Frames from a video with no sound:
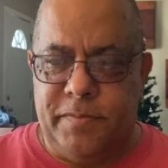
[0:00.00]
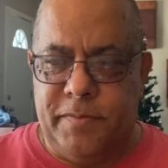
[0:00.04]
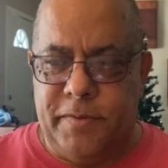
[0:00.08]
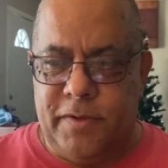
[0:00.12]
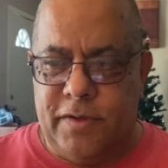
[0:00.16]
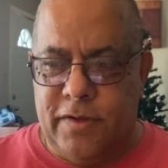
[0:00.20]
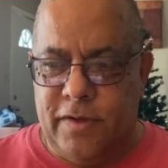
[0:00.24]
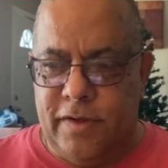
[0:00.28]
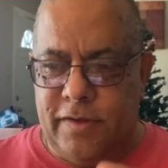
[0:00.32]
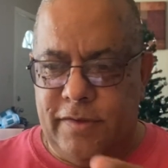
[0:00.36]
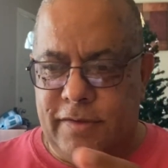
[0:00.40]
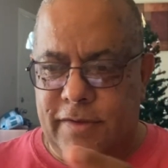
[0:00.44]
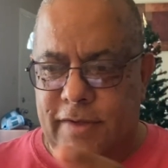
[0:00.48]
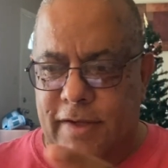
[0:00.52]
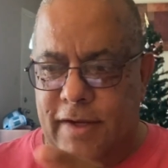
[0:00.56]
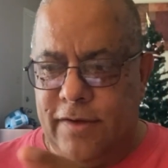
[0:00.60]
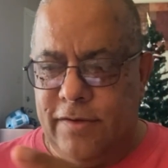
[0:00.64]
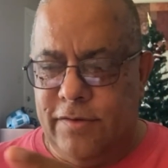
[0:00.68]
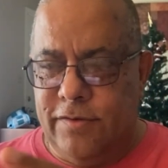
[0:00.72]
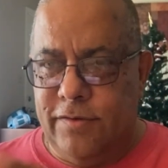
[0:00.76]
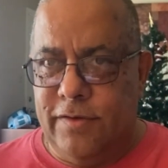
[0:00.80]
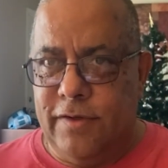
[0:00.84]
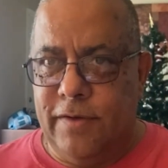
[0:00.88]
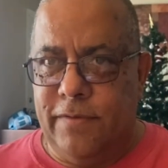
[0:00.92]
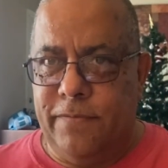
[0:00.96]
because things
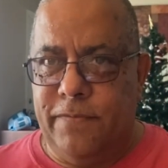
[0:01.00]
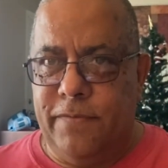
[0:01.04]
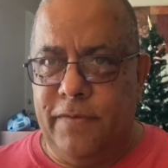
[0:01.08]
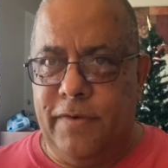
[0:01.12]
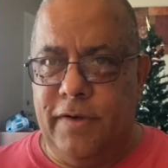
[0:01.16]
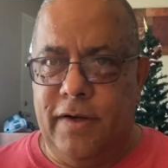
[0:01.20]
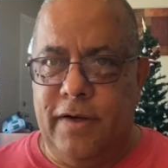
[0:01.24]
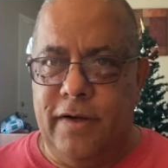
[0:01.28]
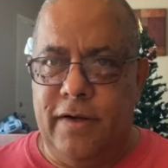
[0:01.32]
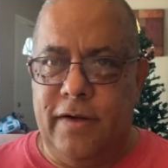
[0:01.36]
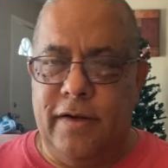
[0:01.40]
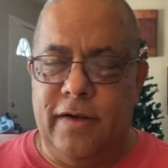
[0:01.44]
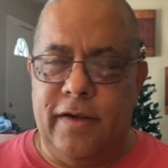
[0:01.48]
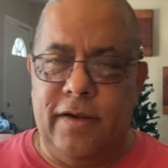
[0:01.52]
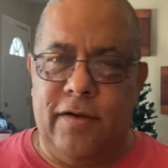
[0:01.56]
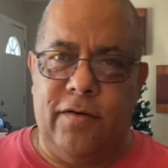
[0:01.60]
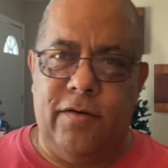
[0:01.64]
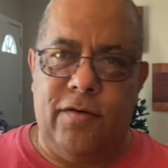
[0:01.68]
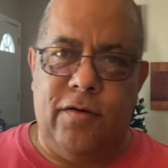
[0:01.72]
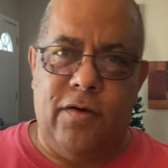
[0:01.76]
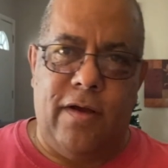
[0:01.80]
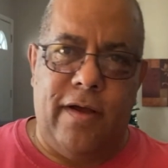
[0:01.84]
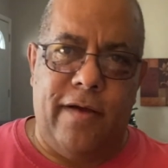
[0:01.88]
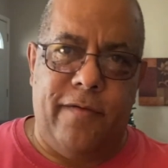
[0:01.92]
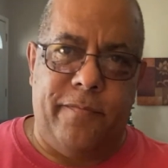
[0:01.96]
are different there and they don't
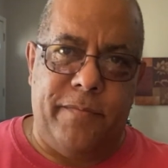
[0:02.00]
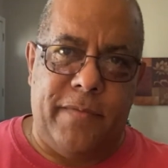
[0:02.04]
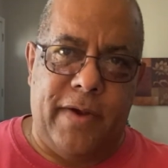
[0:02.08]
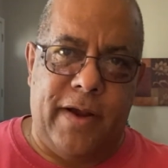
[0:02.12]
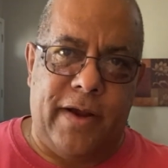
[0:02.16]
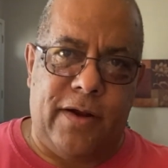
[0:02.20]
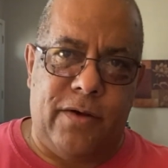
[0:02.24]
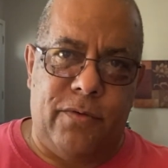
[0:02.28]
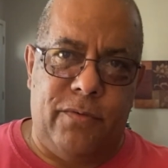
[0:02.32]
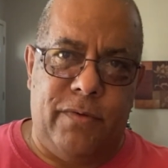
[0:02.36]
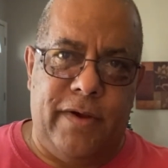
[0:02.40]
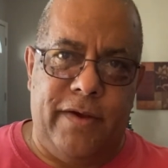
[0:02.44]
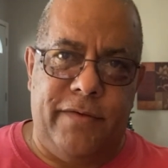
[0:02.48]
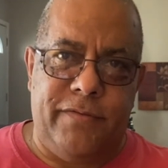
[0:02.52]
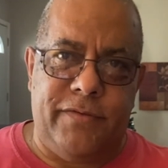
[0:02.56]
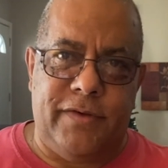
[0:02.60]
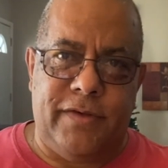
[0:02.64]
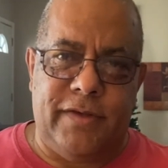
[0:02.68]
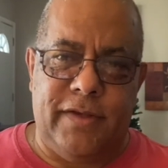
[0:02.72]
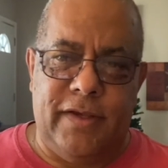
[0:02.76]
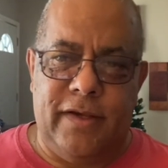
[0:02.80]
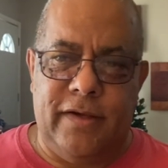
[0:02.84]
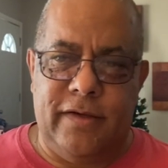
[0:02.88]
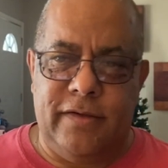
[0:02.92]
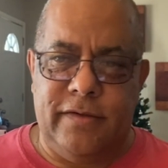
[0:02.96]
all have microwaves and
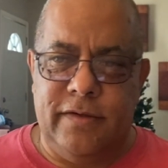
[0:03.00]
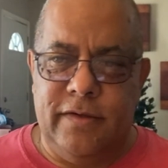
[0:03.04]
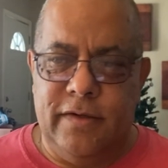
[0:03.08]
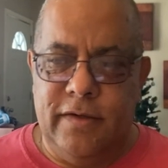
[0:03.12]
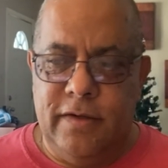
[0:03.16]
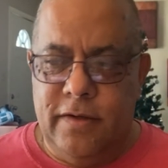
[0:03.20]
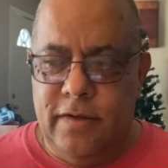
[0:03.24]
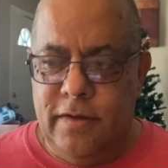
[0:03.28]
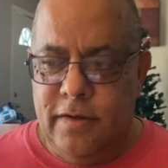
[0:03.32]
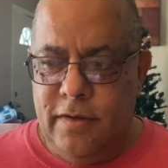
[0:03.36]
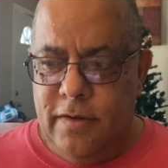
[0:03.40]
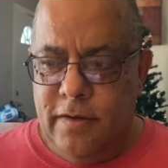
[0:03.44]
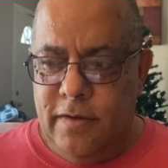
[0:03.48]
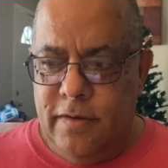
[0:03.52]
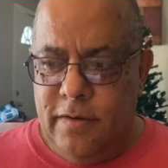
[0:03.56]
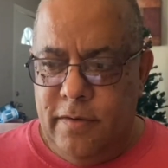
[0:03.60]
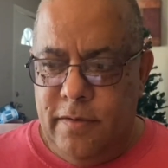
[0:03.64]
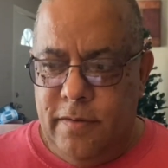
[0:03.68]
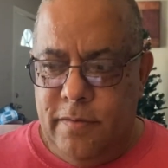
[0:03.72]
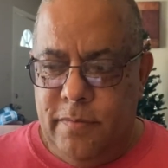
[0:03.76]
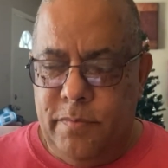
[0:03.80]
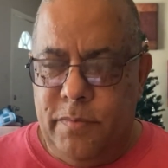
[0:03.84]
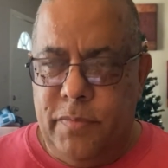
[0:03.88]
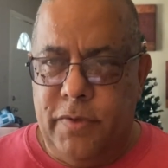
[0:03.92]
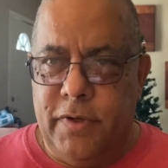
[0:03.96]
things.
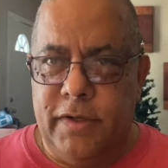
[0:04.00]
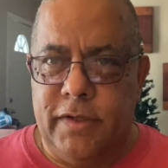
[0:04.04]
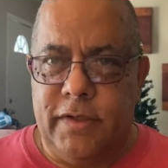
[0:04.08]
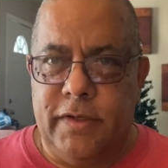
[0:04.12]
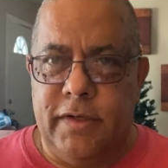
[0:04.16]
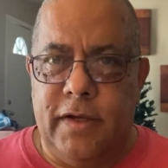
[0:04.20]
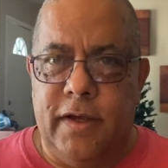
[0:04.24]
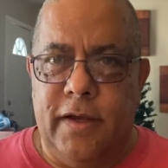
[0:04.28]
But,